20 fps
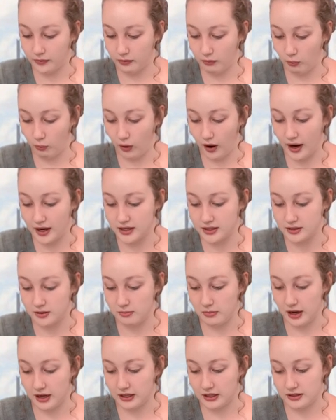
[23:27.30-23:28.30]
why does the
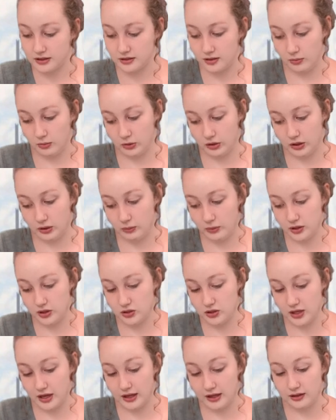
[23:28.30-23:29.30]
magnet stop working when you
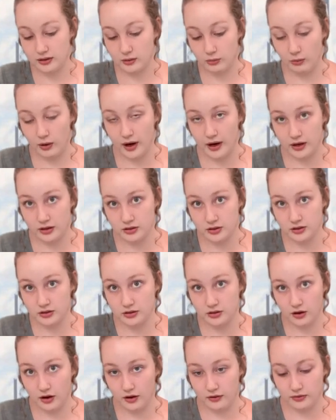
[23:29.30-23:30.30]
take the wires
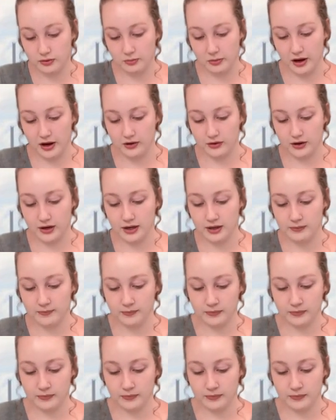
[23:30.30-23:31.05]
off the battery?